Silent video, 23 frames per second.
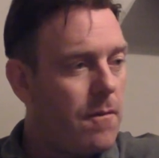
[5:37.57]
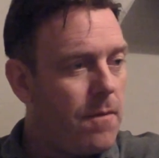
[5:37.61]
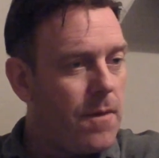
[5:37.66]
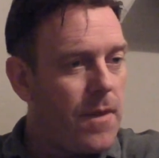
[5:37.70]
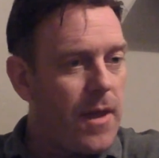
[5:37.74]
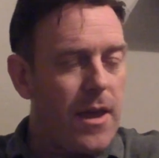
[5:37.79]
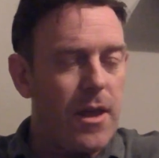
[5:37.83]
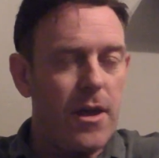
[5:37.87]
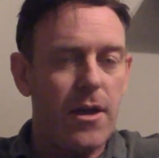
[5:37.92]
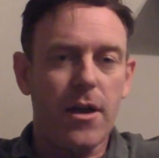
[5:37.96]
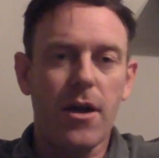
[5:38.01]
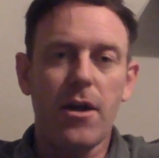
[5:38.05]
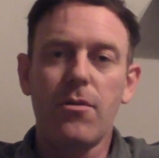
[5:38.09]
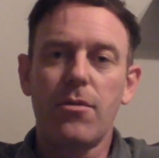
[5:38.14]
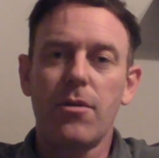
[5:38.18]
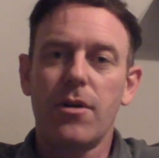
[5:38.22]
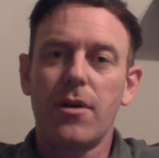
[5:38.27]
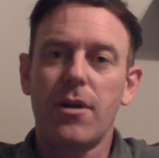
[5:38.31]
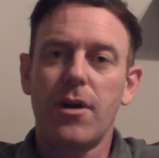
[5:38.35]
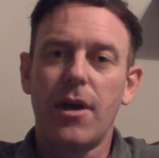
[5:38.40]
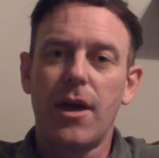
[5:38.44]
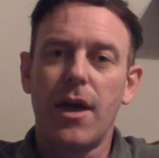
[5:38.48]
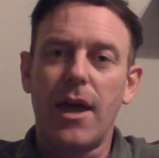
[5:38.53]
There you go.
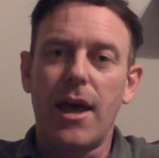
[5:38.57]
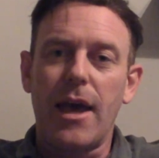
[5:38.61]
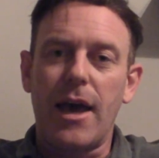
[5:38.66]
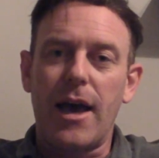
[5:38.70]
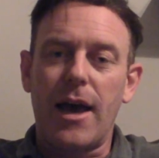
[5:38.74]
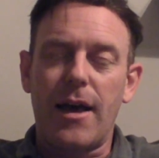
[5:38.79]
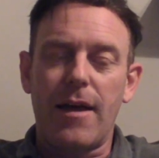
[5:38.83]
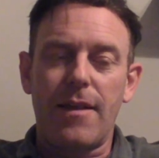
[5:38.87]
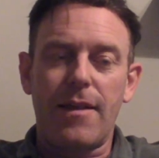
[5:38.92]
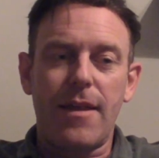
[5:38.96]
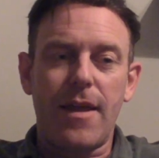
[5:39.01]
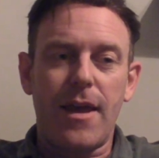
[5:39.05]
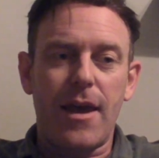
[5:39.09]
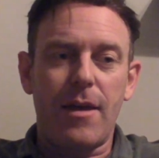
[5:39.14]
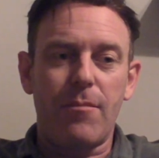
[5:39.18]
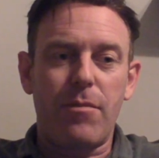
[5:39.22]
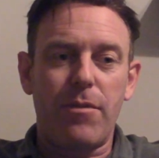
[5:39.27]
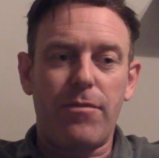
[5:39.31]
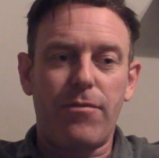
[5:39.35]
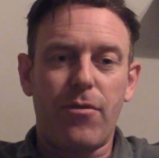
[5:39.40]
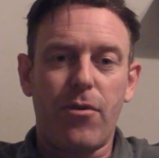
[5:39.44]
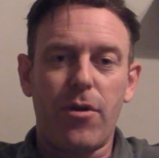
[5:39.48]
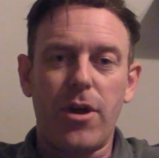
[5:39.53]
And then
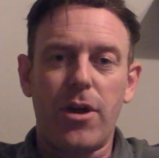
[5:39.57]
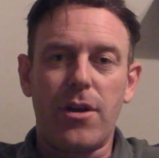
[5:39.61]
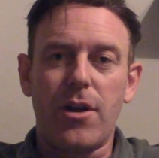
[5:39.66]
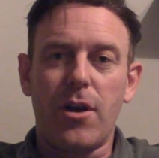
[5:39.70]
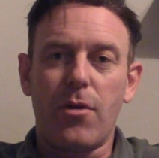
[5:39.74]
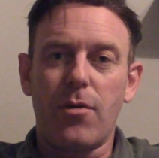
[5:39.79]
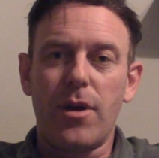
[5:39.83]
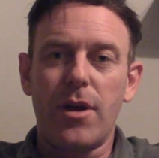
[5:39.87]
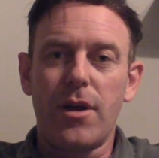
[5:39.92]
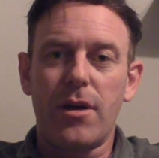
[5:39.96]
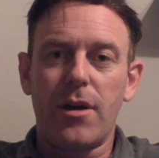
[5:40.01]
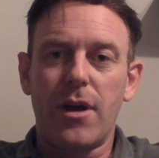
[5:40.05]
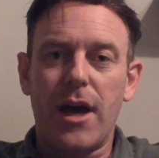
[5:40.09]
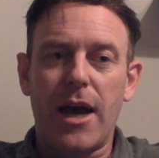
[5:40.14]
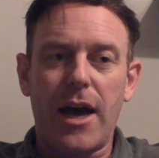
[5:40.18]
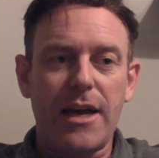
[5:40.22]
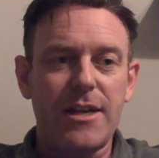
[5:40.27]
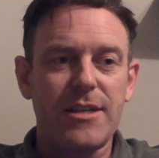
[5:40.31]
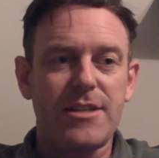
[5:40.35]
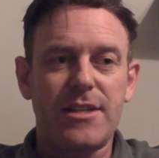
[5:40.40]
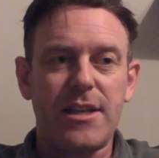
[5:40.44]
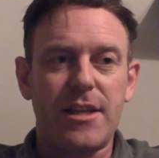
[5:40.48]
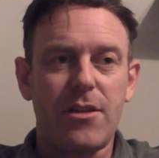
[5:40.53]
before you know it,
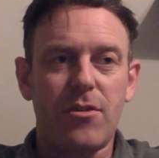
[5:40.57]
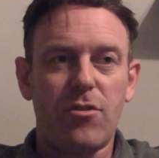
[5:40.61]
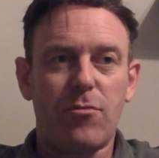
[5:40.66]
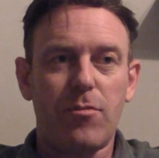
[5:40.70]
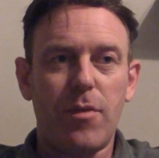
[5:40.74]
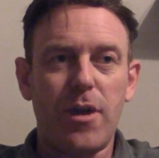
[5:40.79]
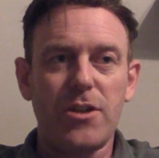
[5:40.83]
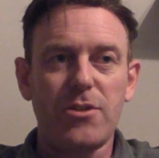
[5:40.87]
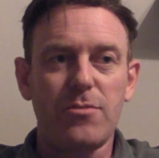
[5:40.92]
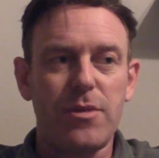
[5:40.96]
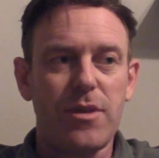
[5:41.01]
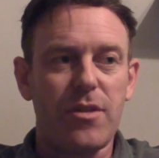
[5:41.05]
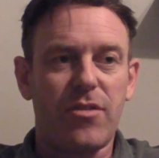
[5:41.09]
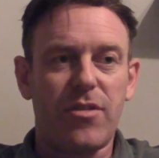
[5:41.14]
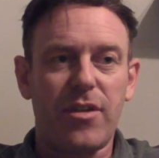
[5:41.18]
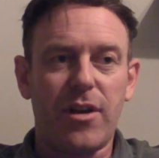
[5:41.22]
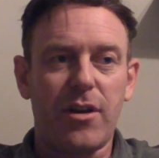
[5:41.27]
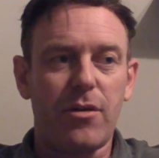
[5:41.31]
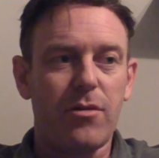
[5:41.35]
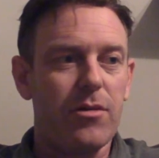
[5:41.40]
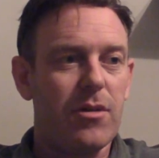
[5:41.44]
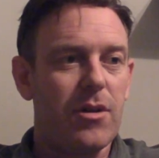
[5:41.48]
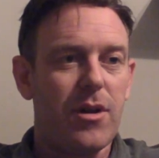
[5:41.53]
I sent those measurements
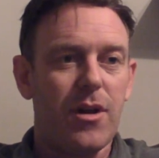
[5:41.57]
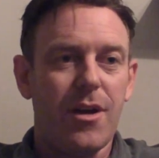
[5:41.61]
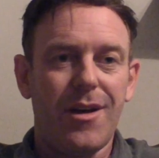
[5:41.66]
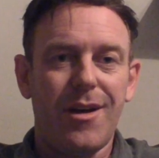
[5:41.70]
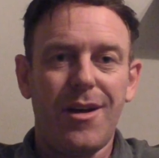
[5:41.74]
out.